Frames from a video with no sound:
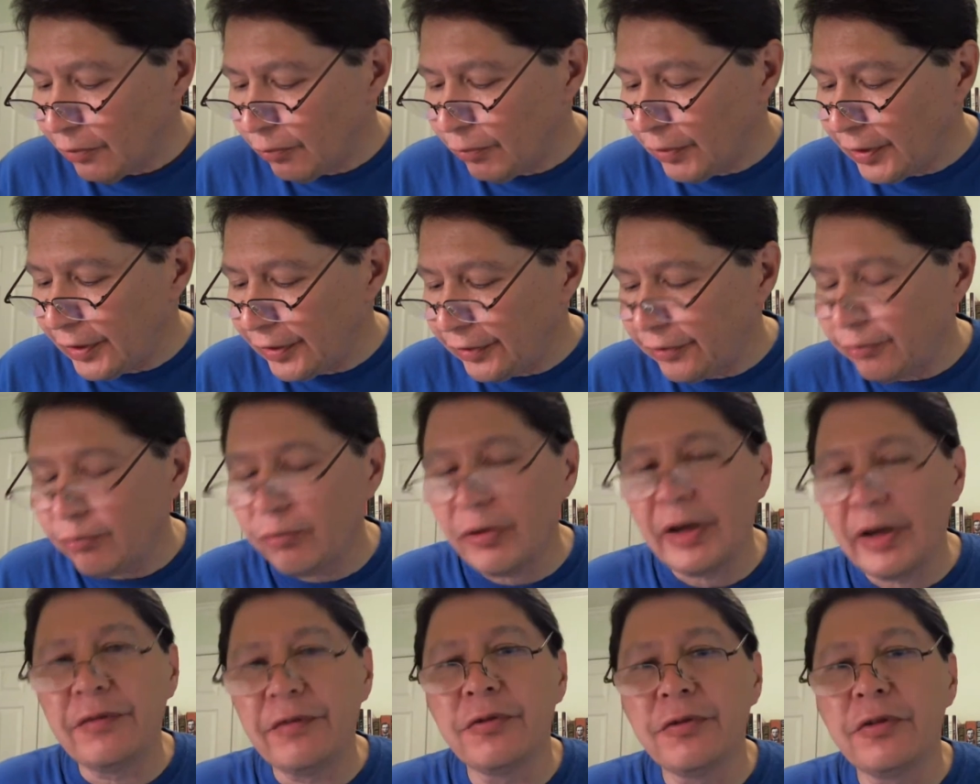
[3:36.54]
with
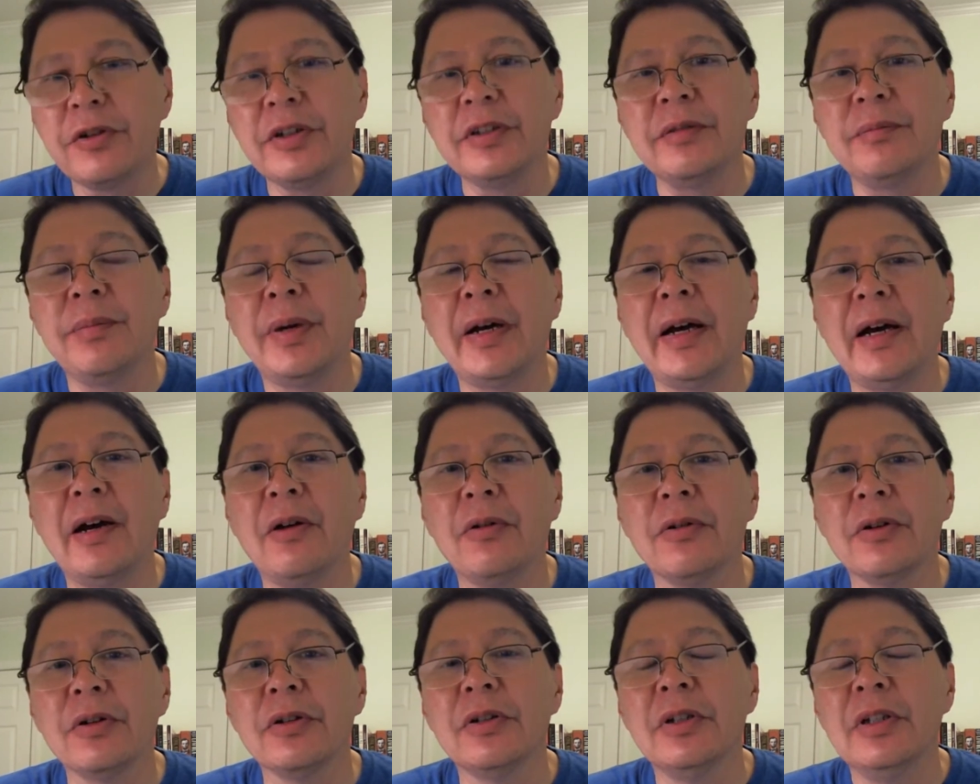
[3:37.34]
referent
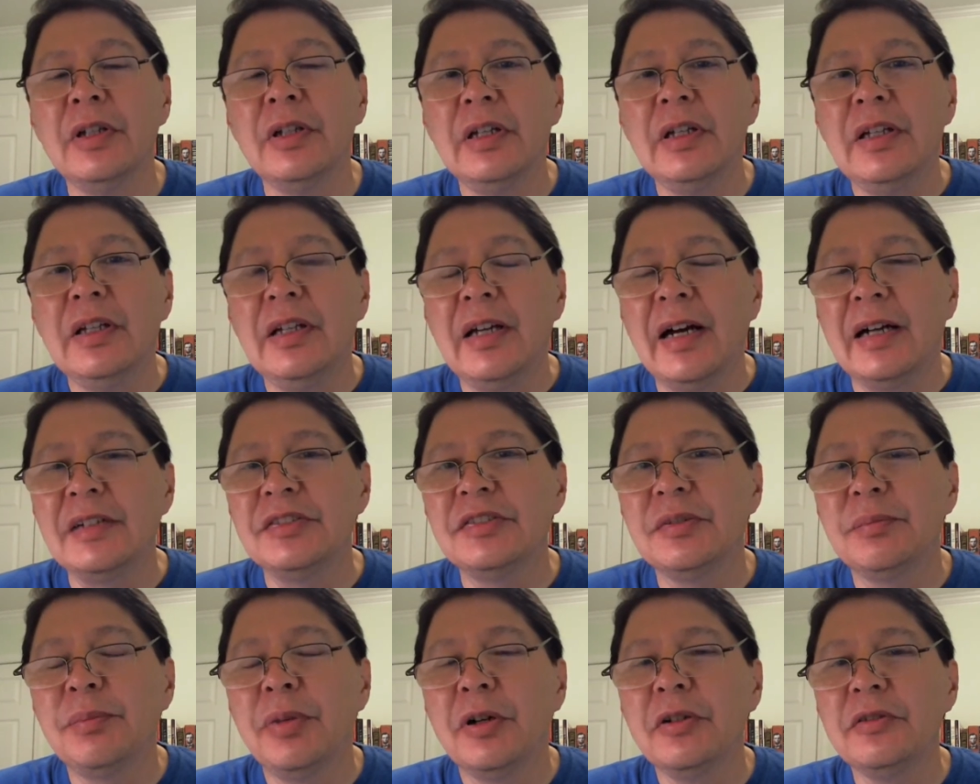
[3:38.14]
power, I
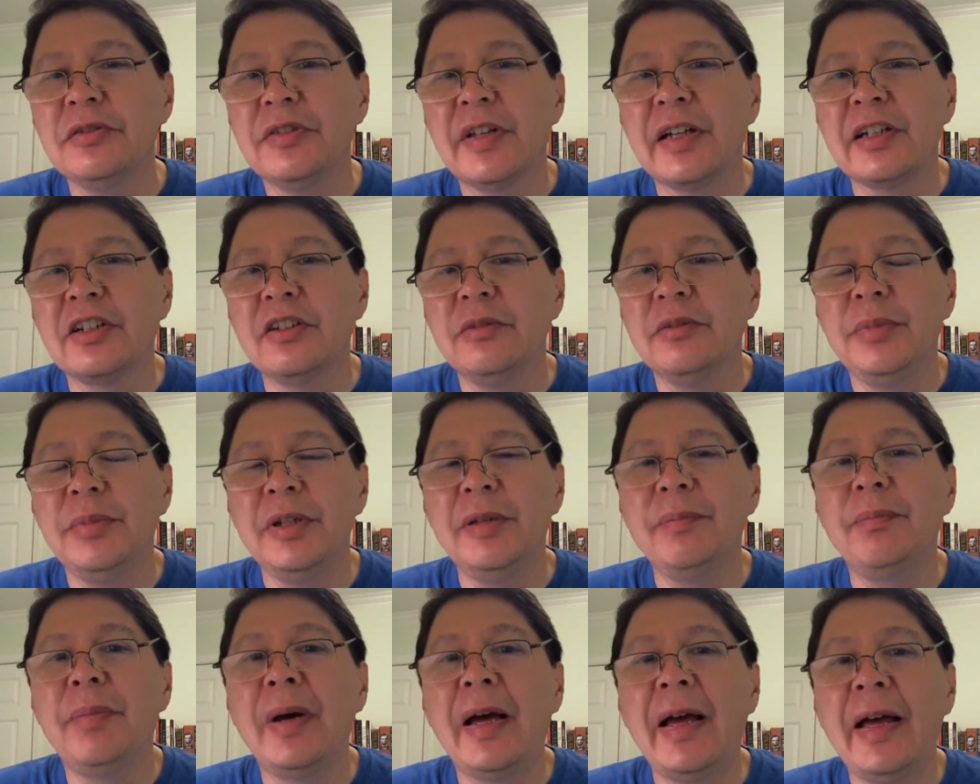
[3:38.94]
suppose that could
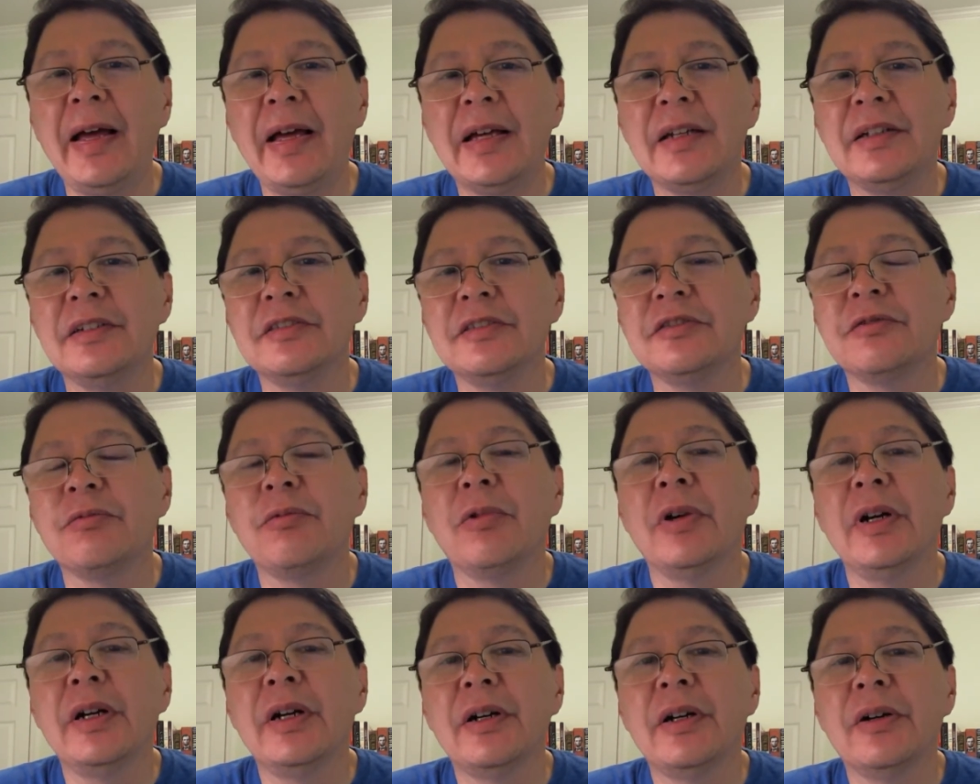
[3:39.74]
be bad as
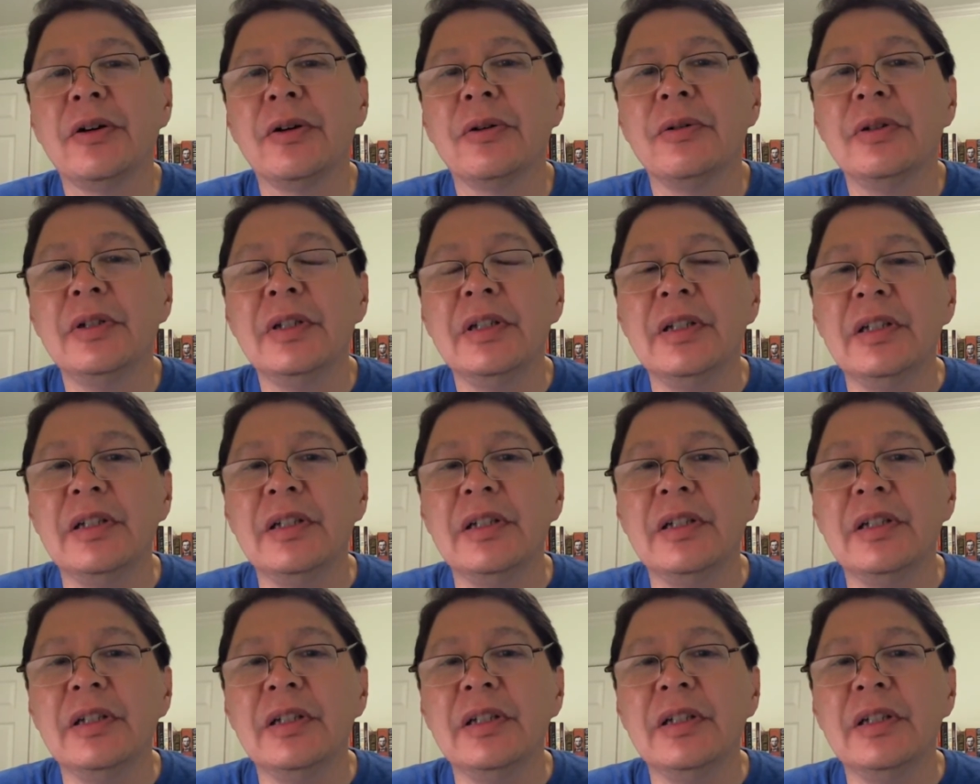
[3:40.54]
well.